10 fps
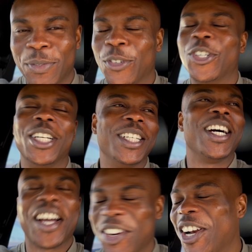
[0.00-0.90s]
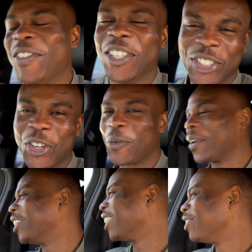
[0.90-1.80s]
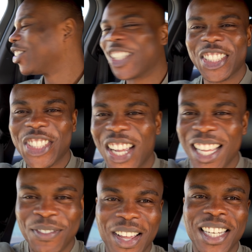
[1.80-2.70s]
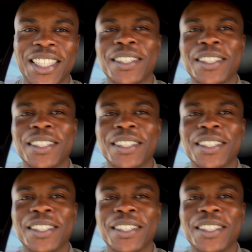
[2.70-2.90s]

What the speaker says: For it. I can't even talk because I'm so excited, man.